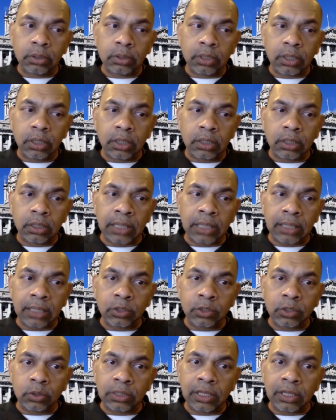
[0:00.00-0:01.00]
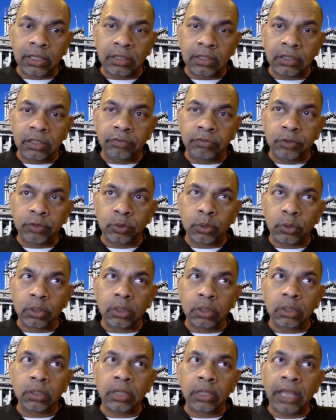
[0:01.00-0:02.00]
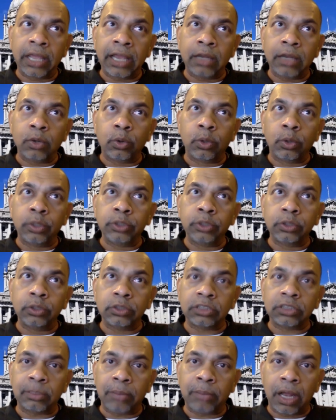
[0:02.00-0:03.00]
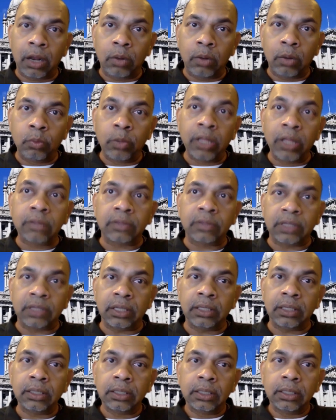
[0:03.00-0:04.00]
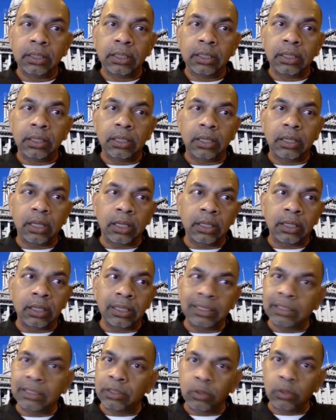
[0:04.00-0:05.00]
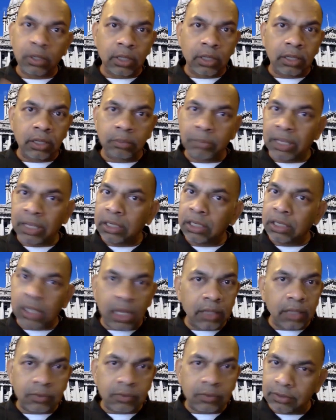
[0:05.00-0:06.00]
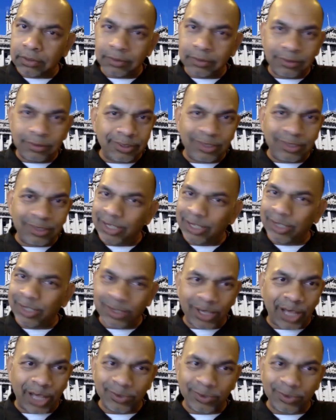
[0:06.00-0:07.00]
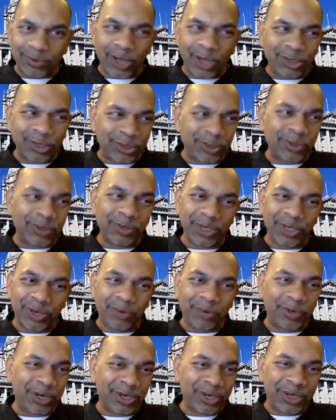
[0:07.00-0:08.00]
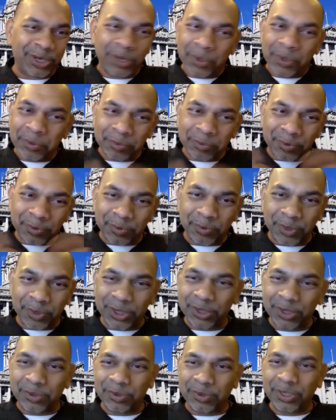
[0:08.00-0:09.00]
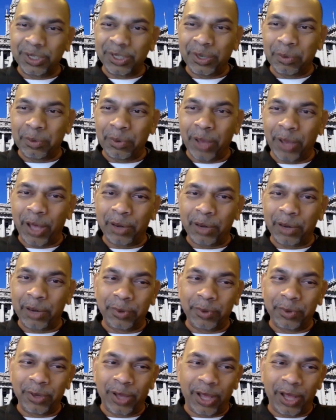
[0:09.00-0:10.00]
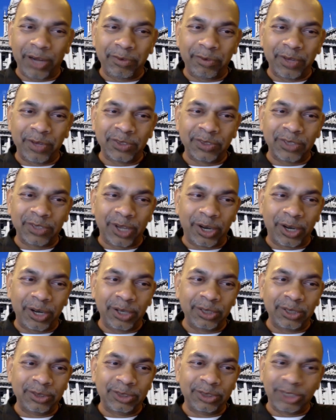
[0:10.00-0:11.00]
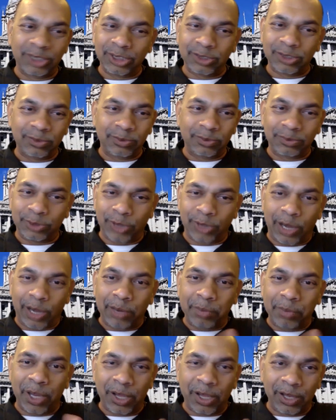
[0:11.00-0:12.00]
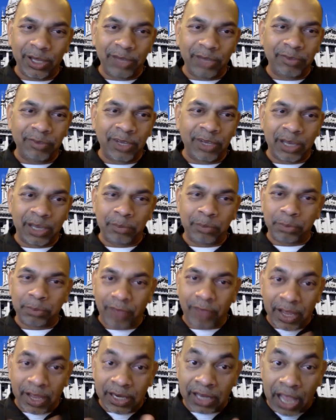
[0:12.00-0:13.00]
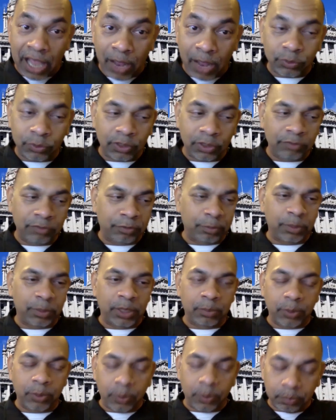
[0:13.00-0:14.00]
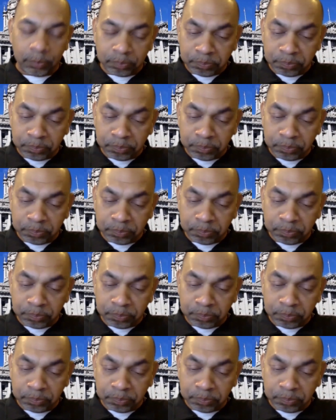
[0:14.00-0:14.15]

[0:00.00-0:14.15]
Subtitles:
that if you're a landlord, you're somehow wealthy. In many cases, that's not true. We're a lot of us are just trying to make a living and providing housing for people.